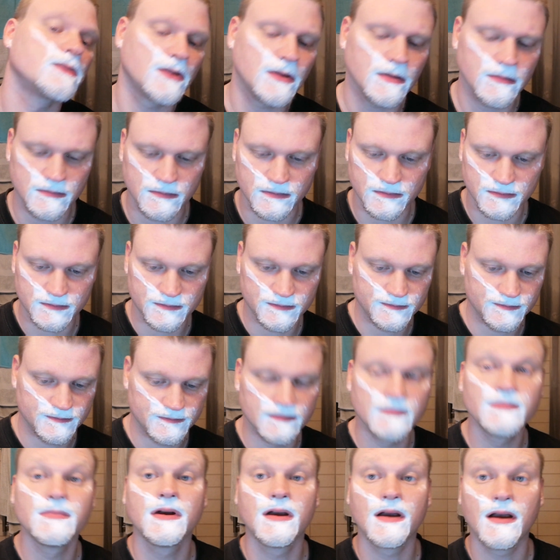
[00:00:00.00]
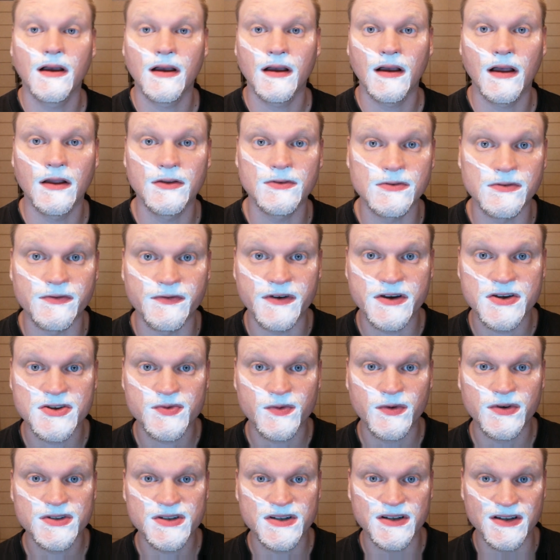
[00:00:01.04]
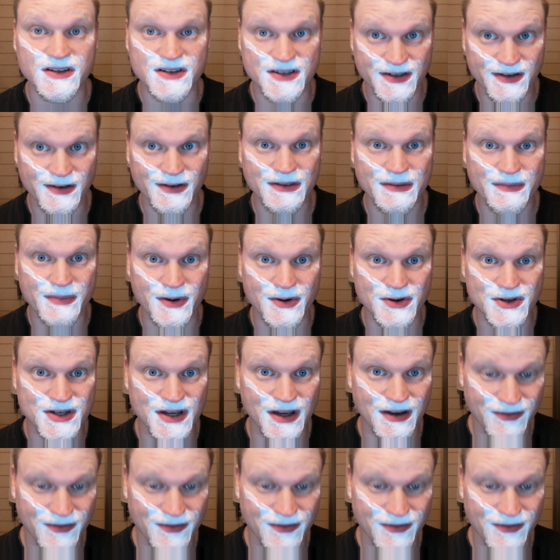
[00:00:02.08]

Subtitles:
So, I'll do a face wash and I'll see you at the post